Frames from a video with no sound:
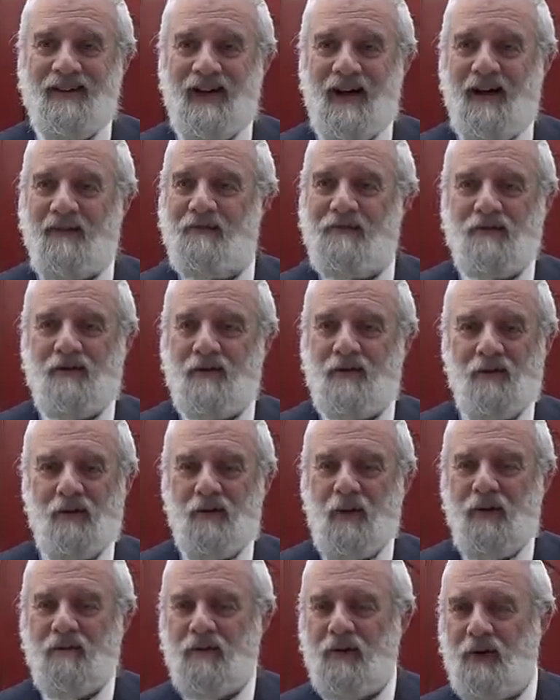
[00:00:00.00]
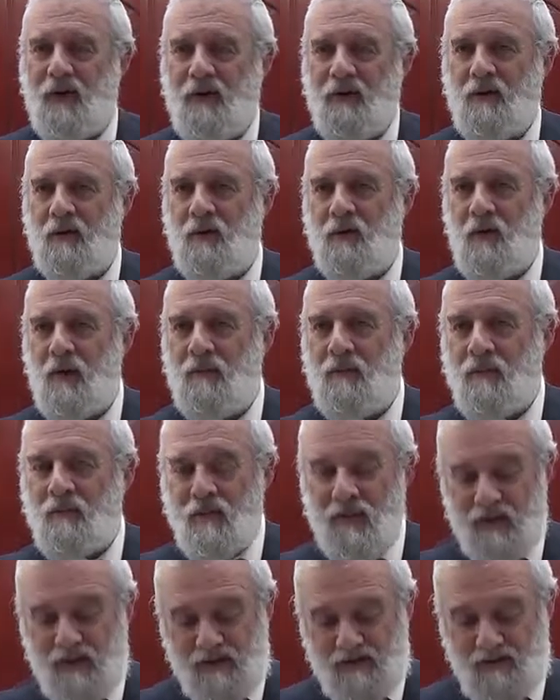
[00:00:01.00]
Obviously, you don't have to get into trouble
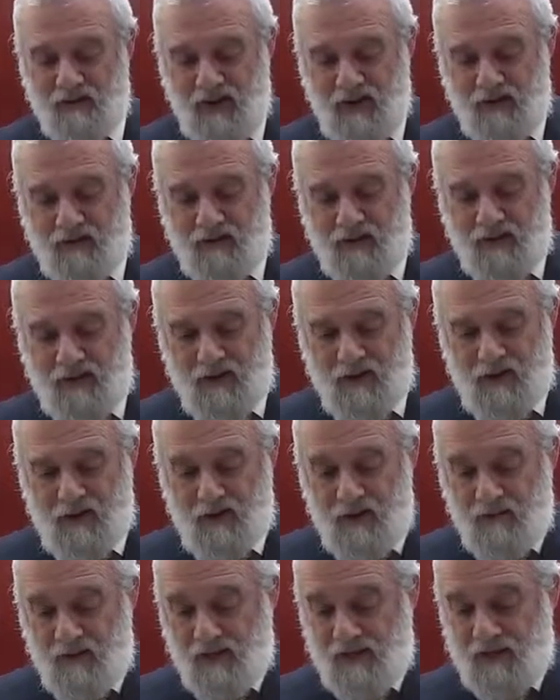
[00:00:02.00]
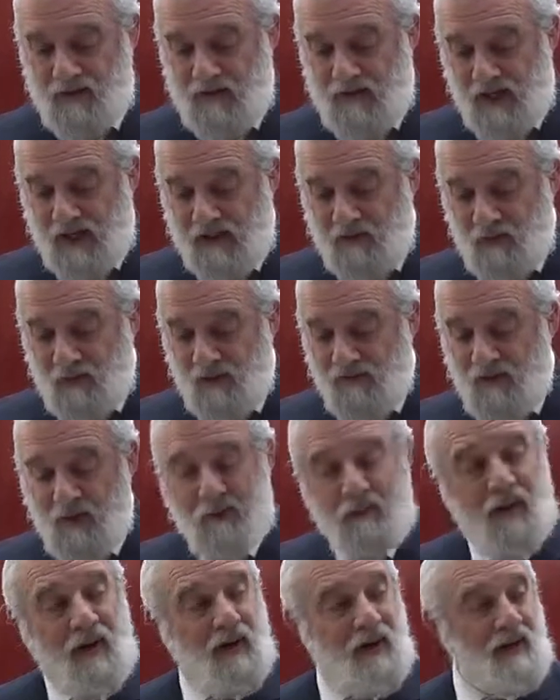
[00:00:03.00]
because of that. But that's what
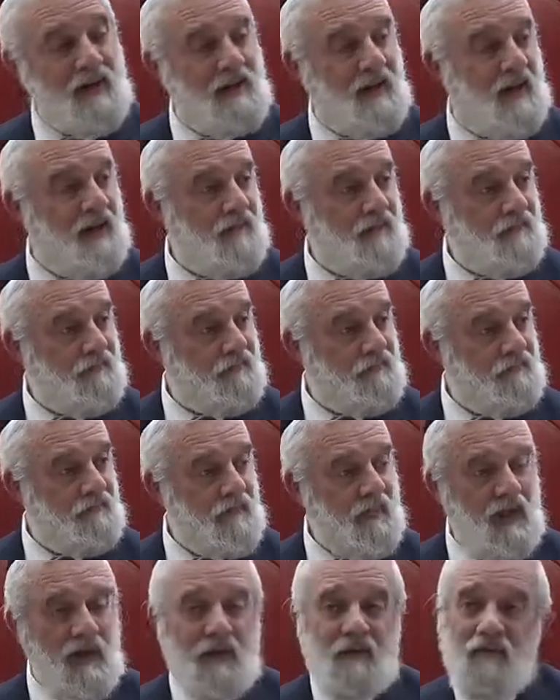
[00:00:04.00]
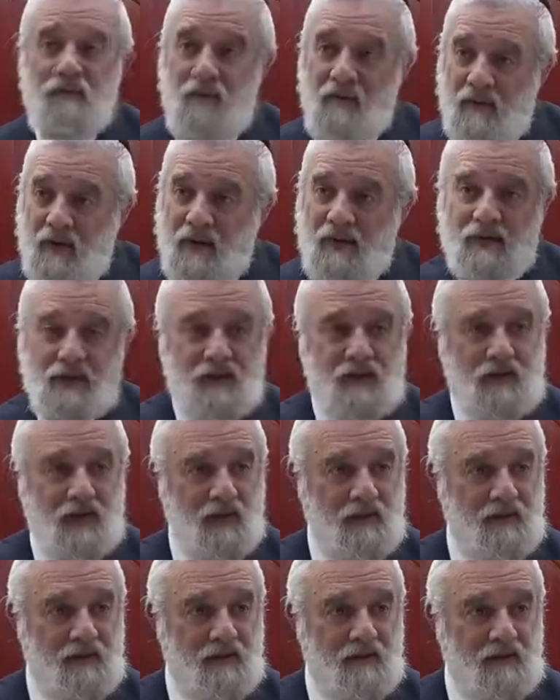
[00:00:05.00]
David HaMelech has done. Even this, he
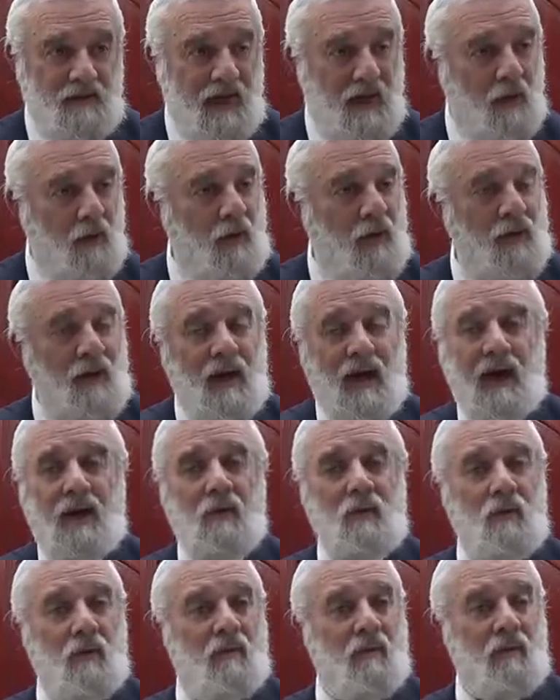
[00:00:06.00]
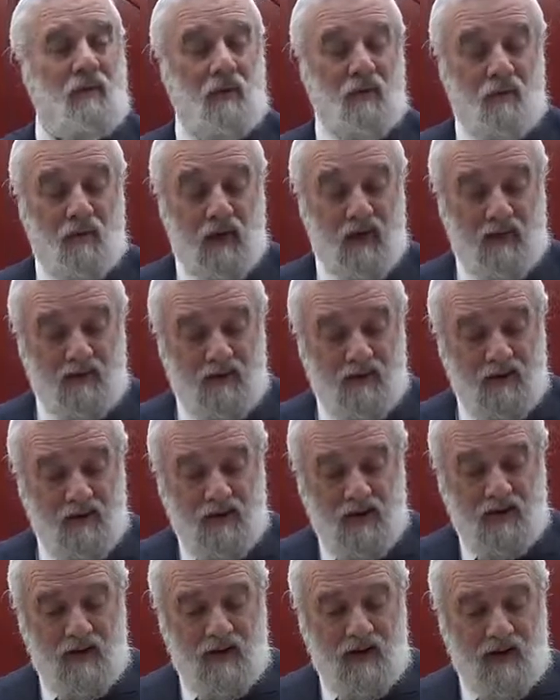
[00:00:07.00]
says, not only did I do everything right,
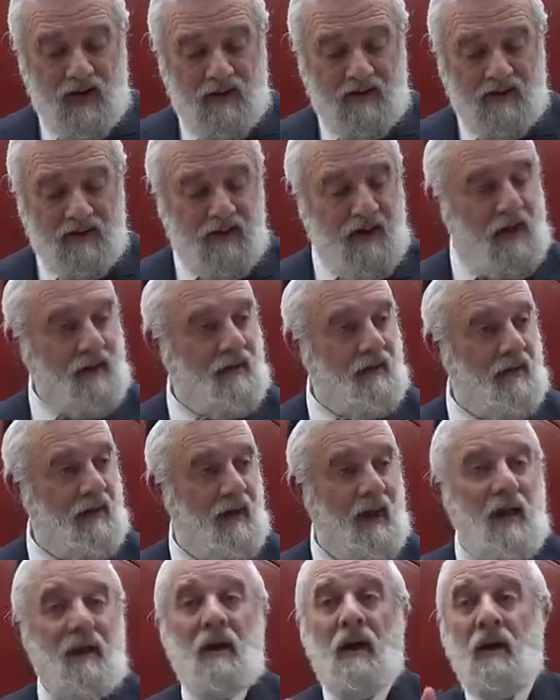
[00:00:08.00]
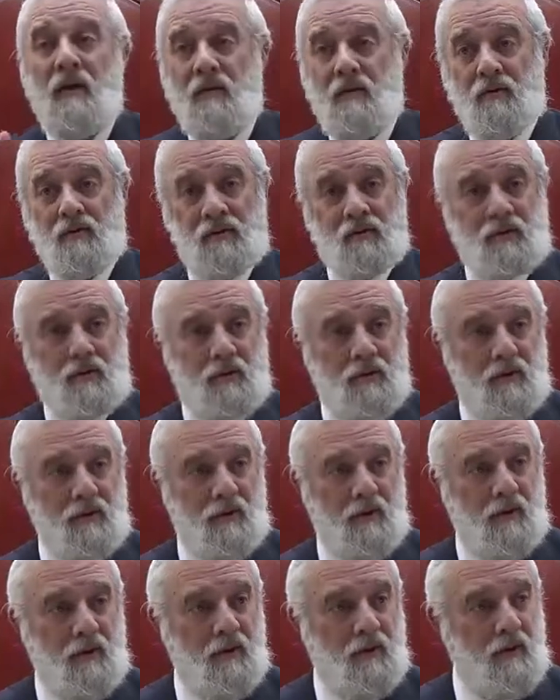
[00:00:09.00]
I did not let others
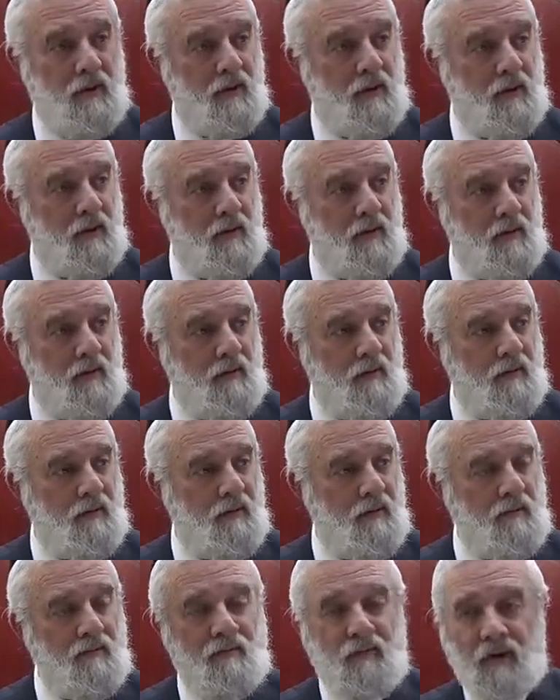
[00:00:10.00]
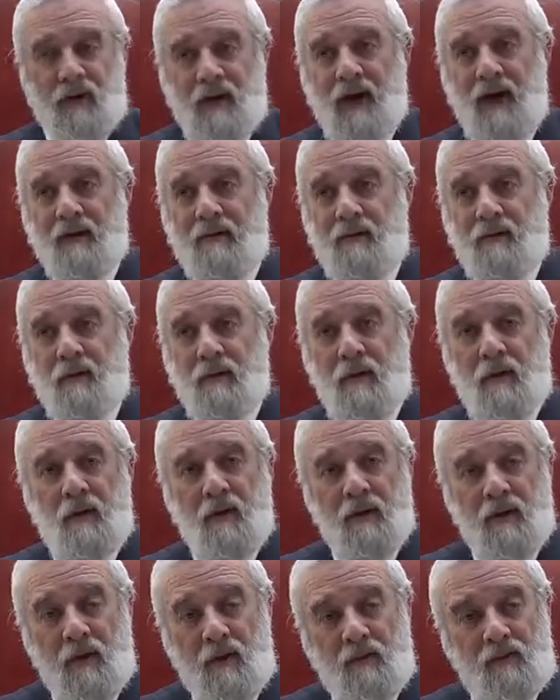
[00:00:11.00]
forget
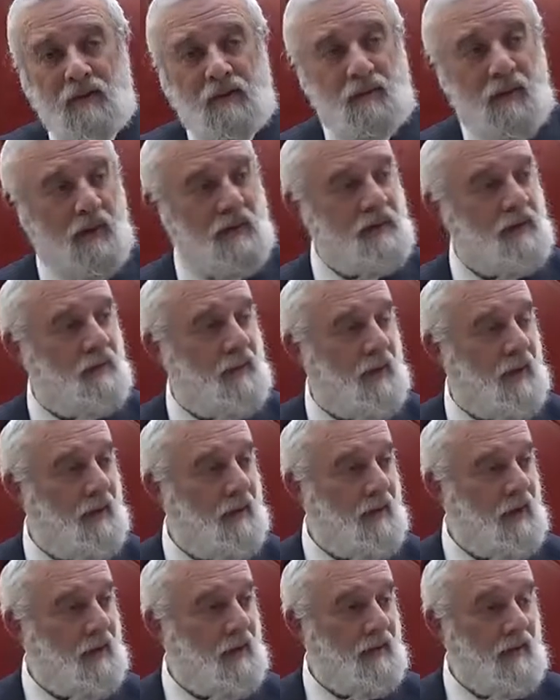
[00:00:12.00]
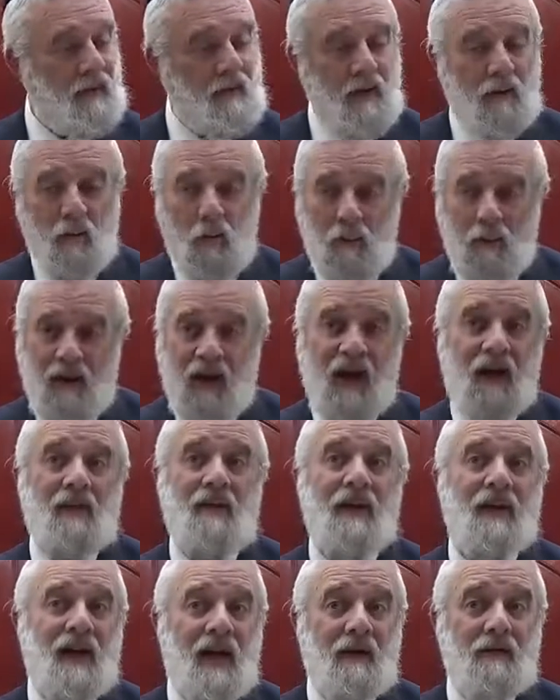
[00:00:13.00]
their responsibility, that they will be held
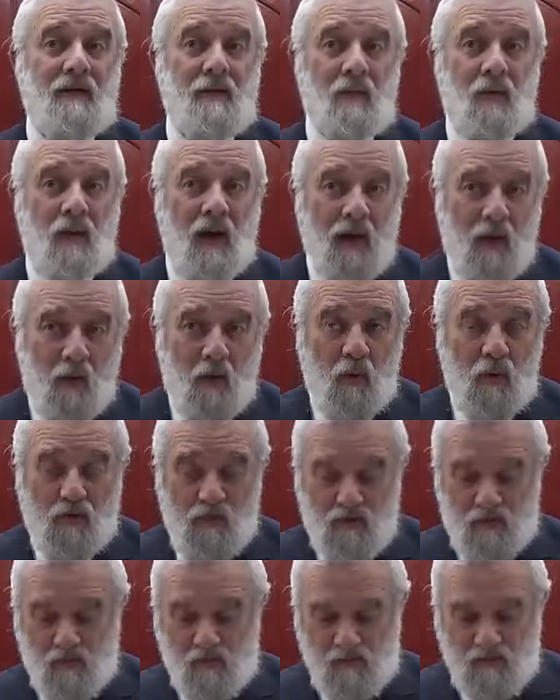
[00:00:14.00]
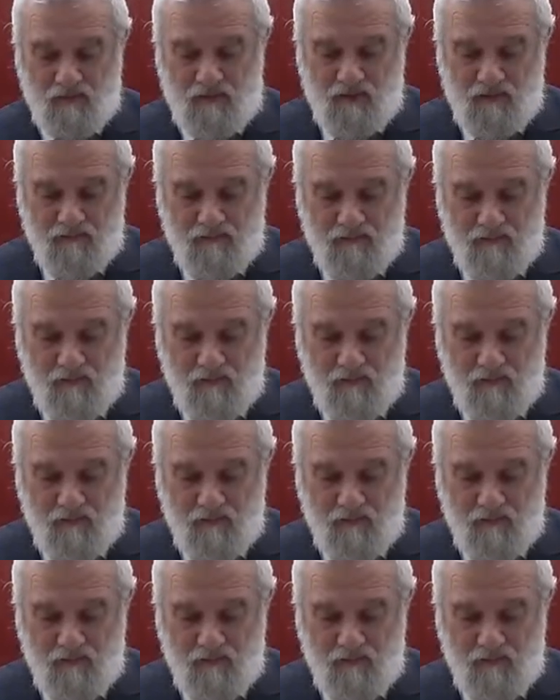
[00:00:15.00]
accountable. I quarreled with them.